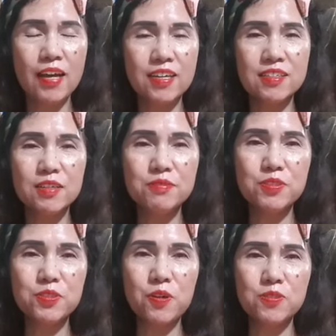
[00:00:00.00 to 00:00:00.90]
I can give
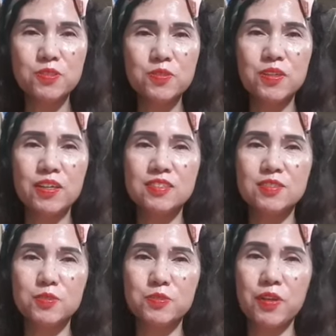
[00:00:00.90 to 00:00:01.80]
to you also
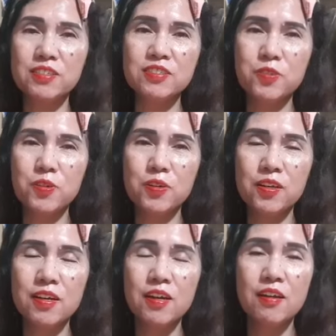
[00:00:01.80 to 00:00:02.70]
is to rest
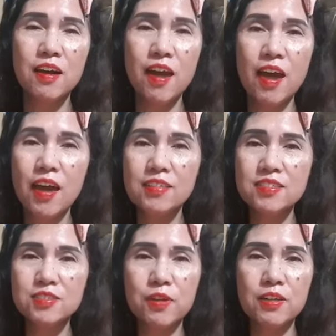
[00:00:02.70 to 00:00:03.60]
your
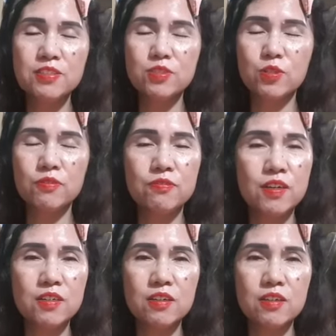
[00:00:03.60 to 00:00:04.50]
hands, rest your
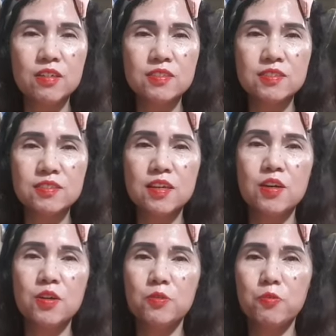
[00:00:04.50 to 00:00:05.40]
fingers
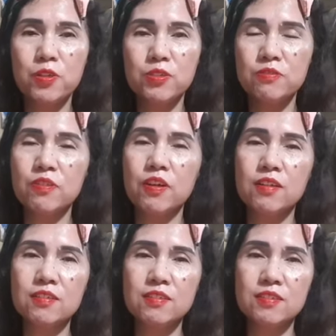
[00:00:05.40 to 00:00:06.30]
when you
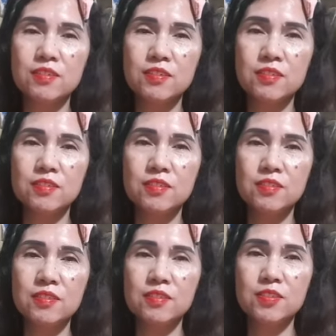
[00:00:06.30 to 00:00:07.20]
feel
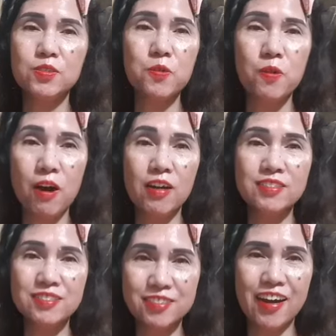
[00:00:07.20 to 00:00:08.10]
you are
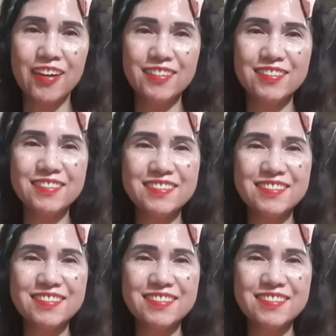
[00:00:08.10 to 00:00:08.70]
tired.